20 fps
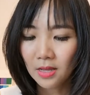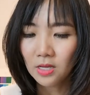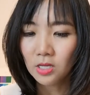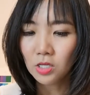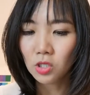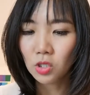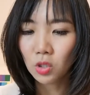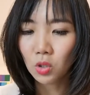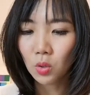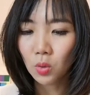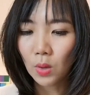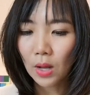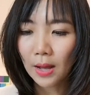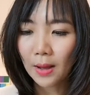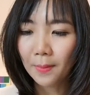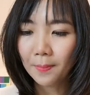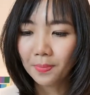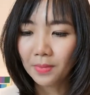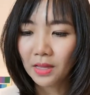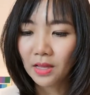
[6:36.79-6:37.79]
So
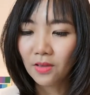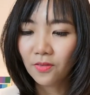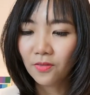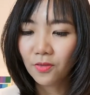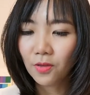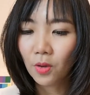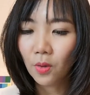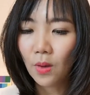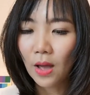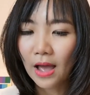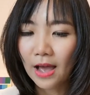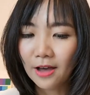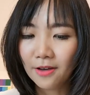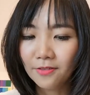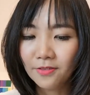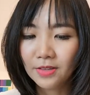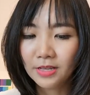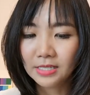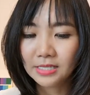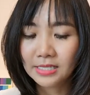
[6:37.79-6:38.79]
if you
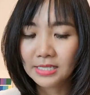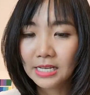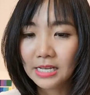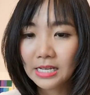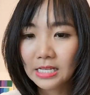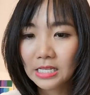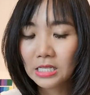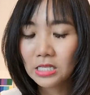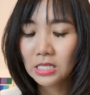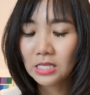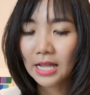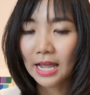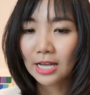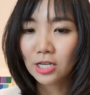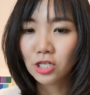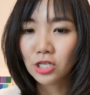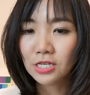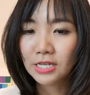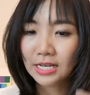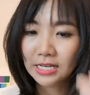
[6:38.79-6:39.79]
have the skin
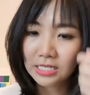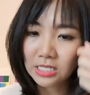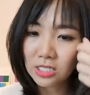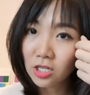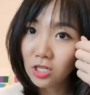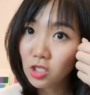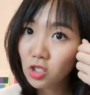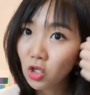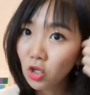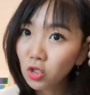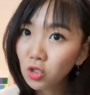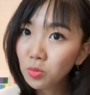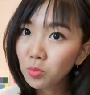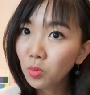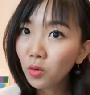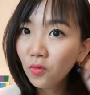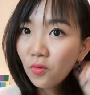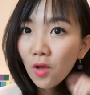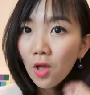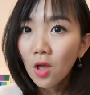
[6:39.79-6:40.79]
texture that is not so
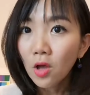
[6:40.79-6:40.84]
smooth,